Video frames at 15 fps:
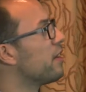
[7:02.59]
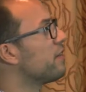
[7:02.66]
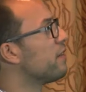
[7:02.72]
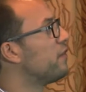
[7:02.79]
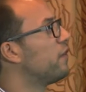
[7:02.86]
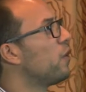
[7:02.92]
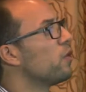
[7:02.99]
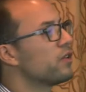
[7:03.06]

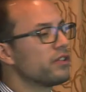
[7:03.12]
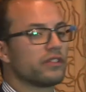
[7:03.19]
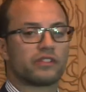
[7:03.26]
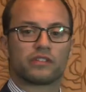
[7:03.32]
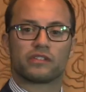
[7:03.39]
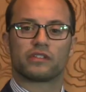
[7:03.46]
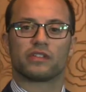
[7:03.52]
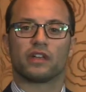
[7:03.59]

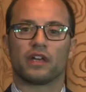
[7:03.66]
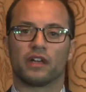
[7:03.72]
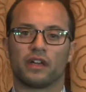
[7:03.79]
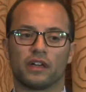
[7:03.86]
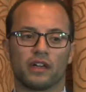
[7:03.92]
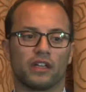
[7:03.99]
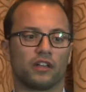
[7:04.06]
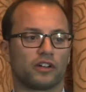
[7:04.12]
focus,
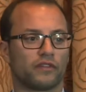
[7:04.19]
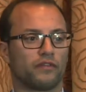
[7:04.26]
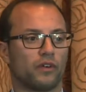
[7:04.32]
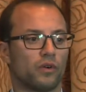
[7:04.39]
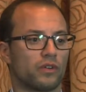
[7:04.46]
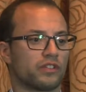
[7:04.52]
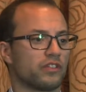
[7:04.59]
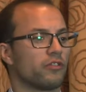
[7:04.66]
a lot of
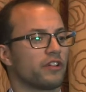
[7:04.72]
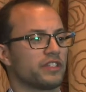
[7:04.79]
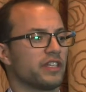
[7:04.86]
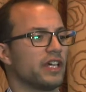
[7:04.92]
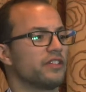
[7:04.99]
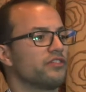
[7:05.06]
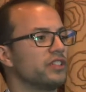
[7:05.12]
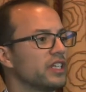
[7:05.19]
focus or
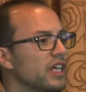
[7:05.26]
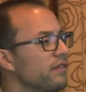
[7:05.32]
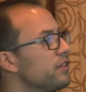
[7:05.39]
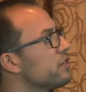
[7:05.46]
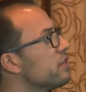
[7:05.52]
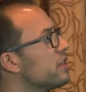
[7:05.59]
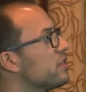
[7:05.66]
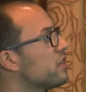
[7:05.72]
attention given
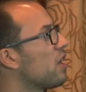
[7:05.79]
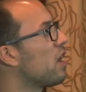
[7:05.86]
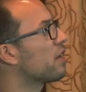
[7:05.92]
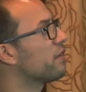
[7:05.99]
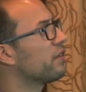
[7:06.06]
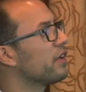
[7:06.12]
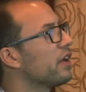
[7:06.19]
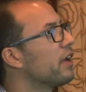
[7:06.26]
to this
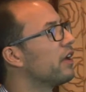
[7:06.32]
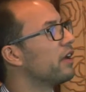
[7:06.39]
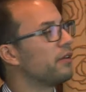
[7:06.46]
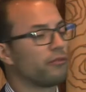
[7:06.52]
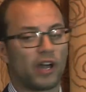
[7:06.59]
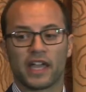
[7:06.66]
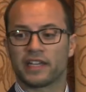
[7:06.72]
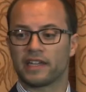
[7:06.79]
stock
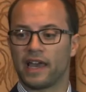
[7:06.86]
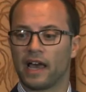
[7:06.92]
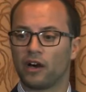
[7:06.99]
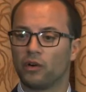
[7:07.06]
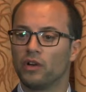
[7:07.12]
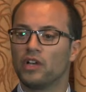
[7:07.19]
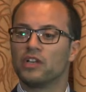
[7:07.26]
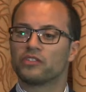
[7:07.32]
right
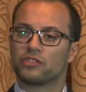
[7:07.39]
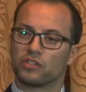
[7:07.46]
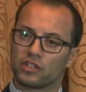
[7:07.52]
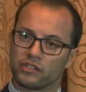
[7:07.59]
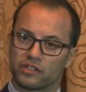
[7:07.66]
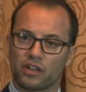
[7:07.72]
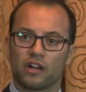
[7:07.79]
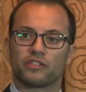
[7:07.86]
now? So you
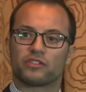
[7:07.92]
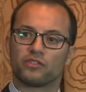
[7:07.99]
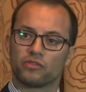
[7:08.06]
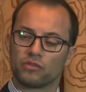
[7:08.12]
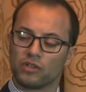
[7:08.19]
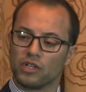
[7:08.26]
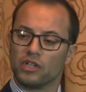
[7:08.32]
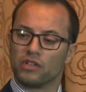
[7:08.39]
can start
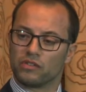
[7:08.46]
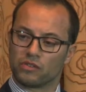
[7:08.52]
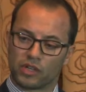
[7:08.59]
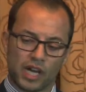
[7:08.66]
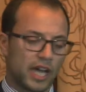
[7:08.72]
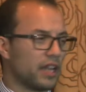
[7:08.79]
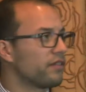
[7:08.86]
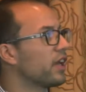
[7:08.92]
to
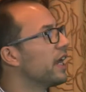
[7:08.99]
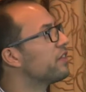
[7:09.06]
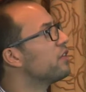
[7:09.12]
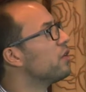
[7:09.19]
kind of get